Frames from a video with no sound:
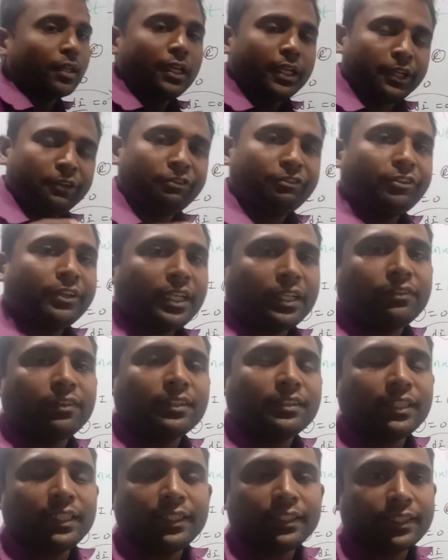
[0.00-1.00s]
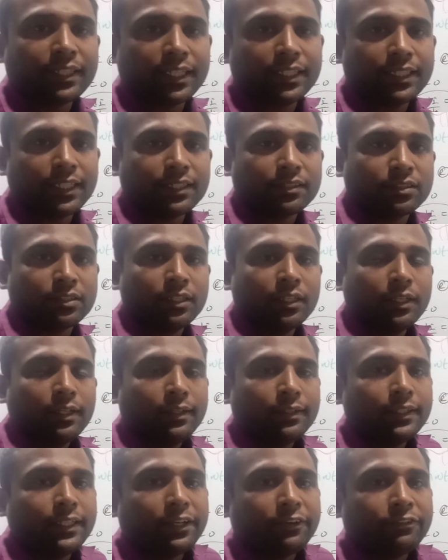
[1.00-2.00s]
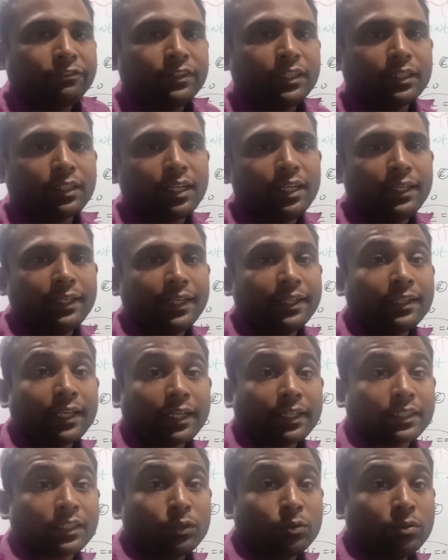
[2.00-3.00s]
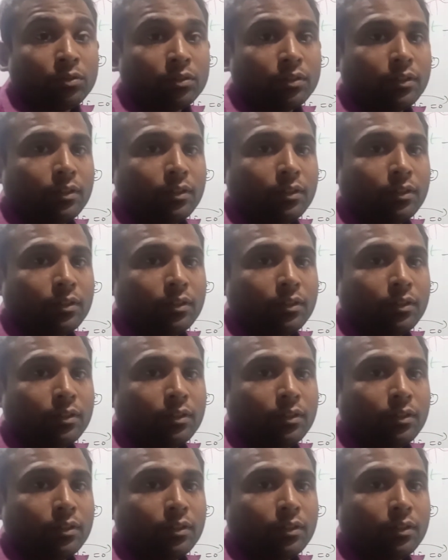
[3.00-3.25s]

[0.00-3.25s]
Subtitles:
If frequency increases, definitely inductive